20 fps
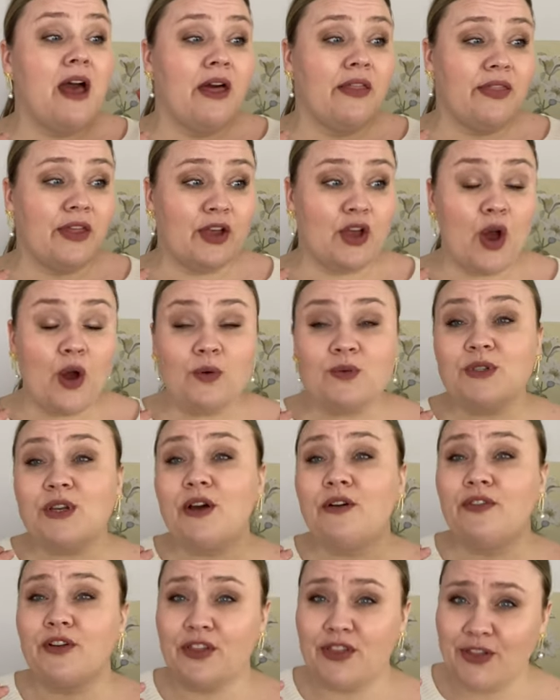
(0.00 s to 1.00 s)
The coat
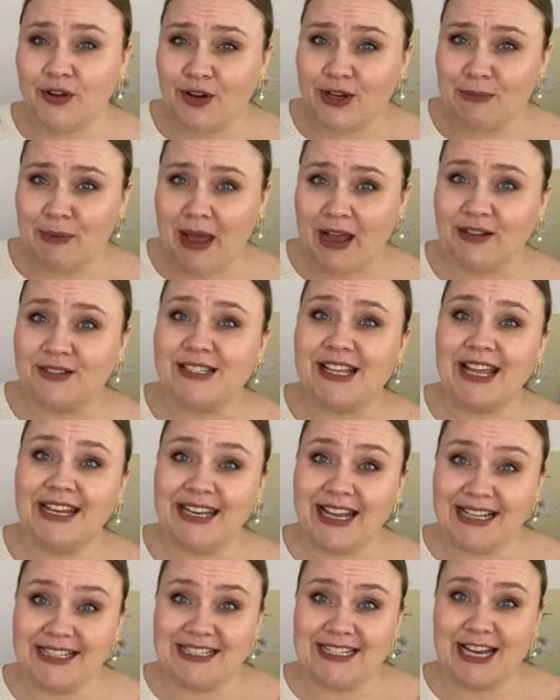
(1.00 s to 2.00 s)
for
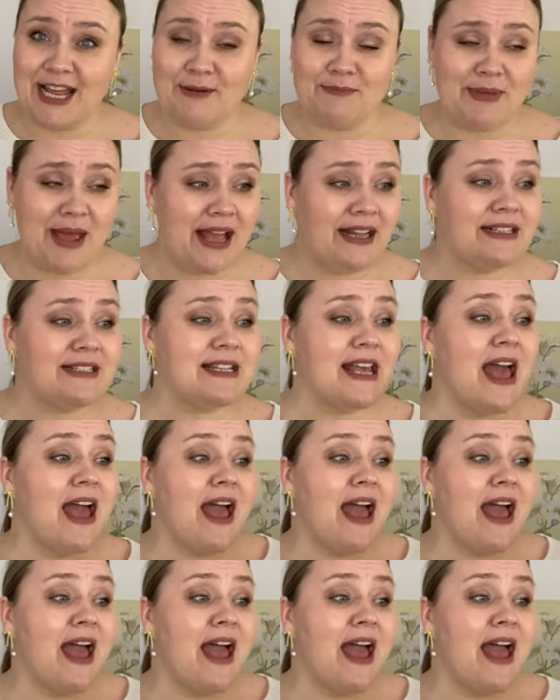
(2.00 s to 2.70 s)
£30.99.